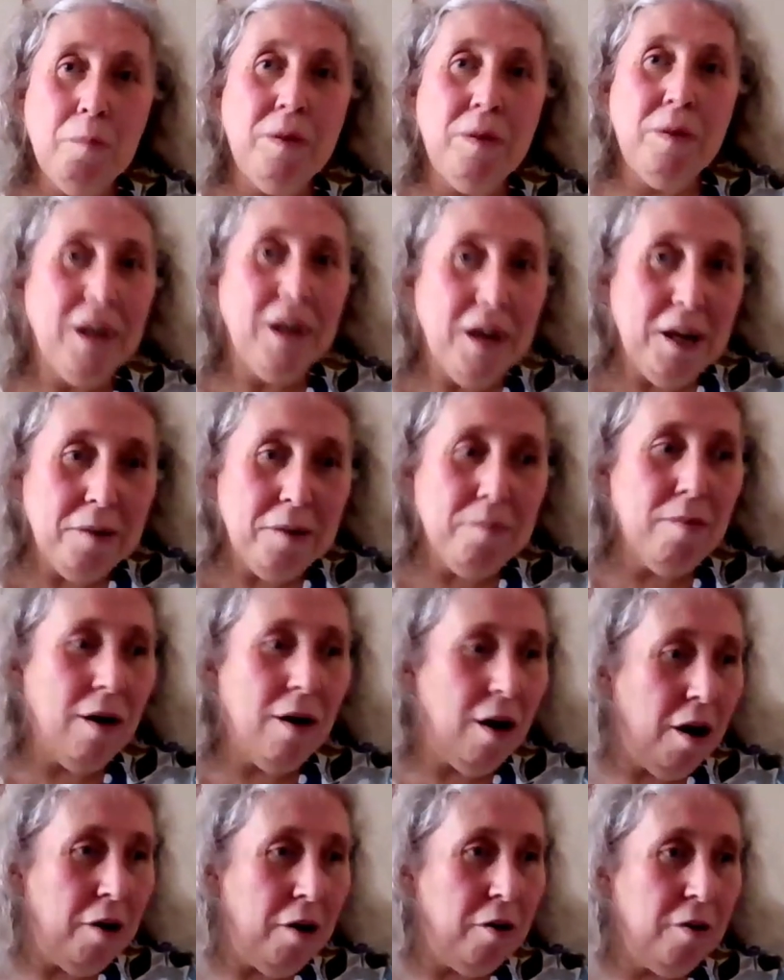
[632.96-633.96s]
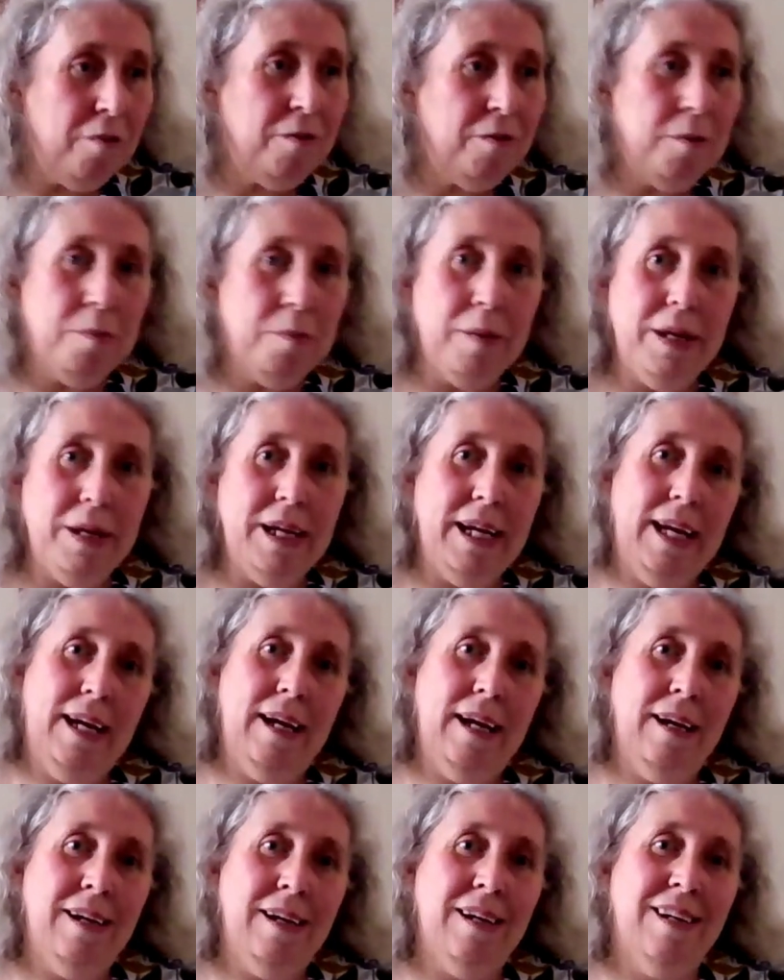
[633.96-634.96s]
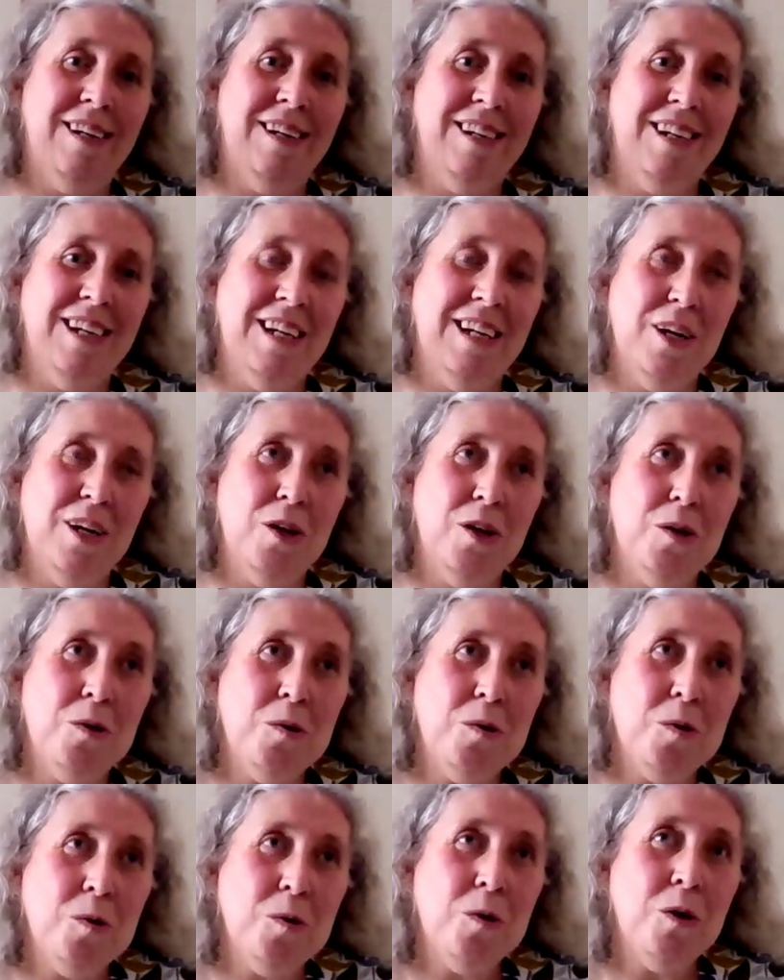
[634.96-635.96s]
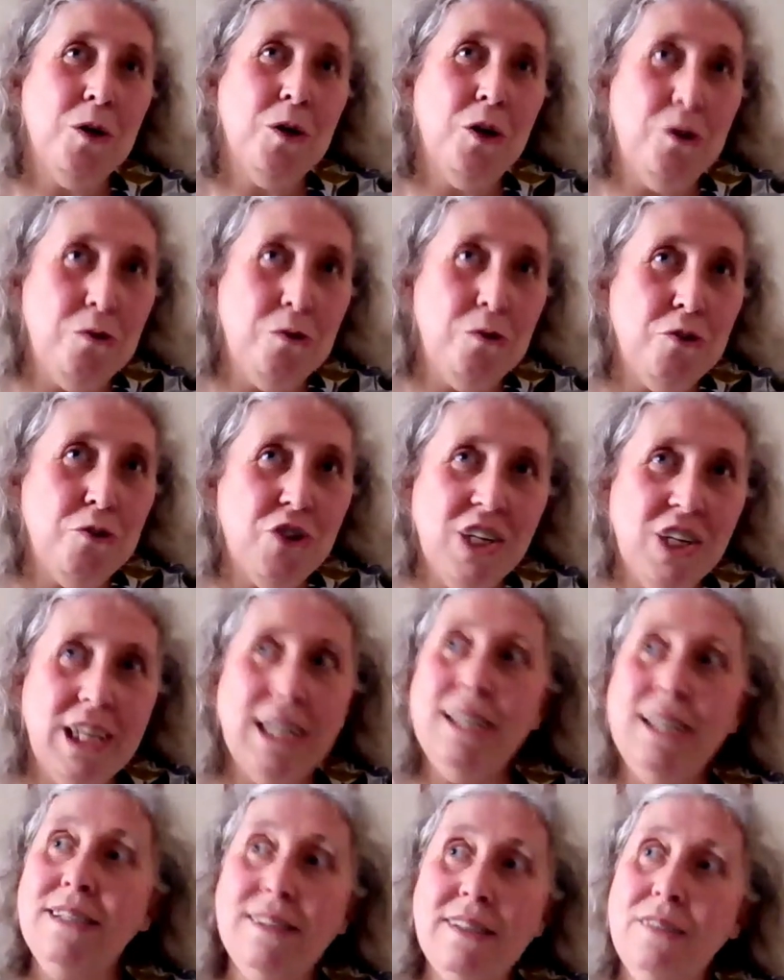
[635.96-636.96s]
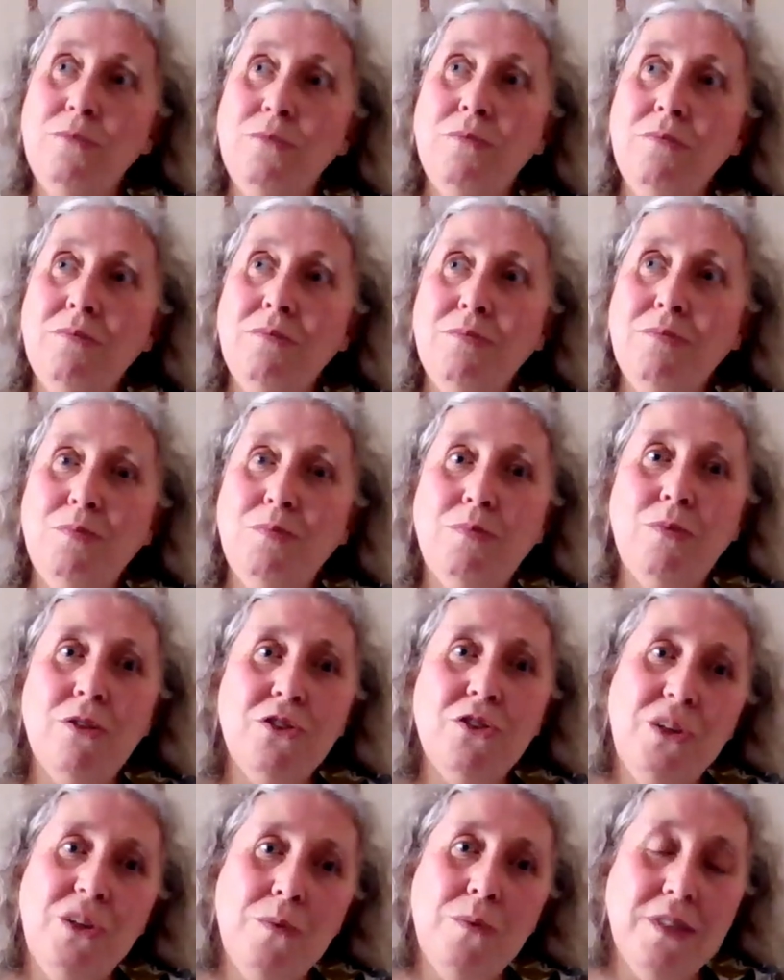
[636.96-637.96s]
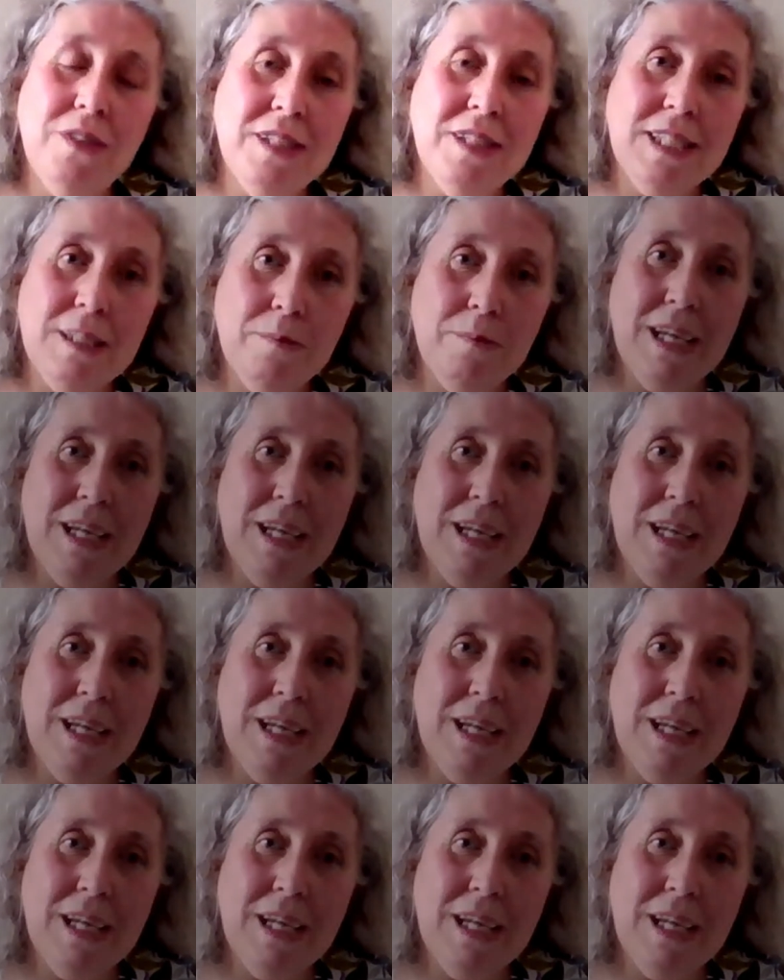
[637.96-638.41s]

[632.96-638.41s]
But I admire her for being who she is and what she wants to